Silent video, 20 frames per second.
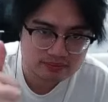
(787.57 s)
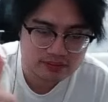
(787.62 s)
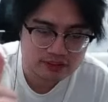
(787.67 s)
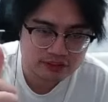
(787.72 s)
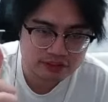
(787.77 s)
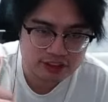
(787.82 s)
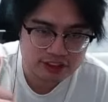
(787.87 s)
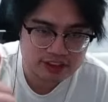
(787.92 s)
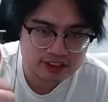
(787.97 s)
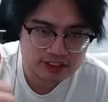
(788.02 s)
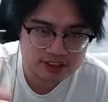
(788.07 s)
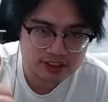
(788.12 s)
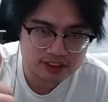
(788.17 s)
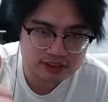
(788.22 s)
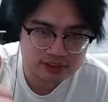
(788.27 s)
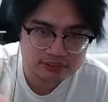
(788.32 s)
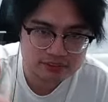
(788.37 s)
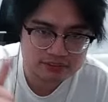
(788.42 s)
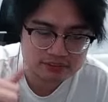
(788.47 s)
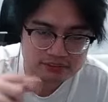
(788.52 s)
Farsa's good.
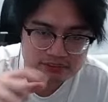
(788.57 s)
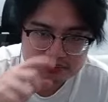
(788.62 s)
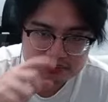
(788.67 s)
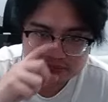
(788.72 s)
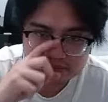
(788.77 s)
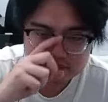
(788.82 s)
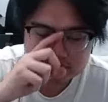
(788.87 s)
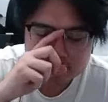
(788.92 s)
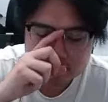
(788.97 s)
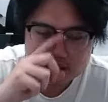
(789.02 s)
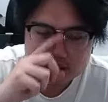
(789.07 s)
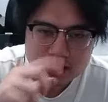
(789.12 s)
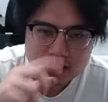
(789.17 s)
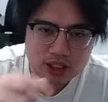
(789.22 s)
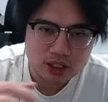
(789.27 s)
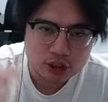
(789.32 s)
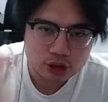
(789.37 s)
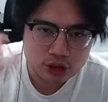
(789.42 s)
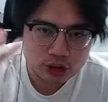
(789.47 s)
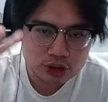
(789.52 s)

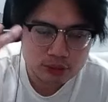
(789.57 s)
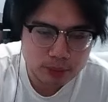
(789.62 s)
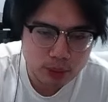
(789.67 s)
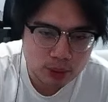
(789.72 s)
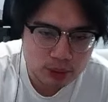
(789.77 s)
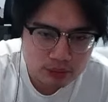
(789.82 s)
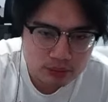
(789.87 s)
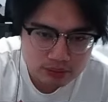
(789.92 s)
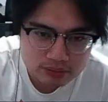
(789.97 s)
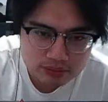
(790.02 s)
Good poke.